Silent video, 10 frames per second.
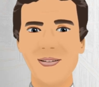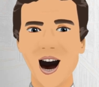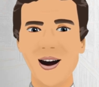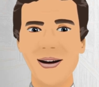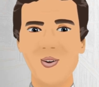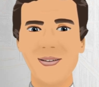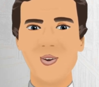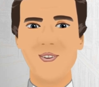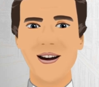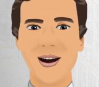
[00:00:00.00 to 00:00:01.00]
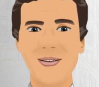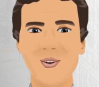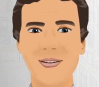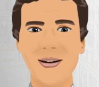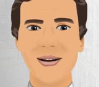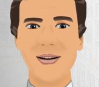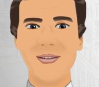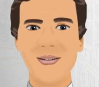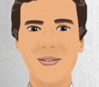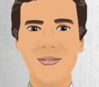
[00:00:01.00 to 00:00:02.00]
Up until two thousand
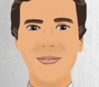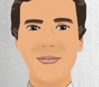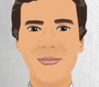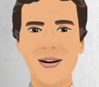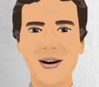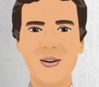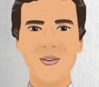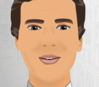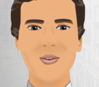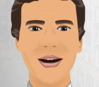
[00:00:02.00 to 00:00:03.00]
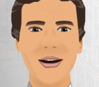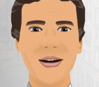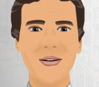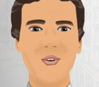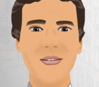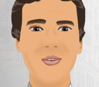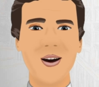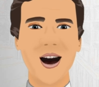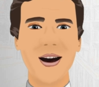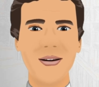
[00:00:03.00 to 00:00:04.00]
eleven, the band continued to
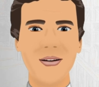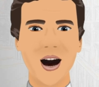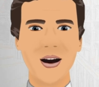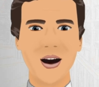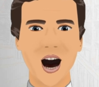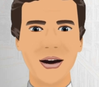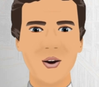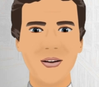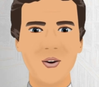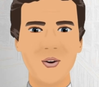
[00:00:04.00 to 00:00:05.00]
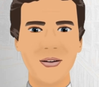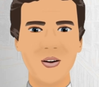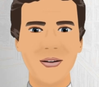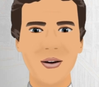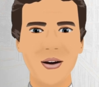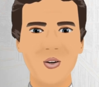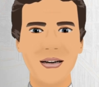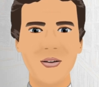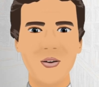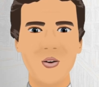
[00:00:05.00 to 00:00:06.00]
perform at more live venues and
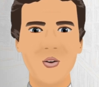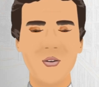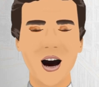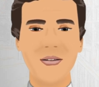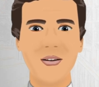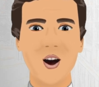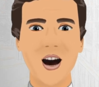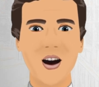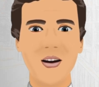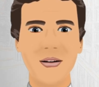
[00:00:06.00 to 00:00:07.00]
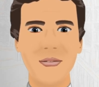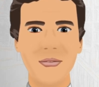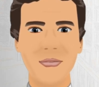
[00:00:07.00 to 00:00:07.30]
festivals around the world.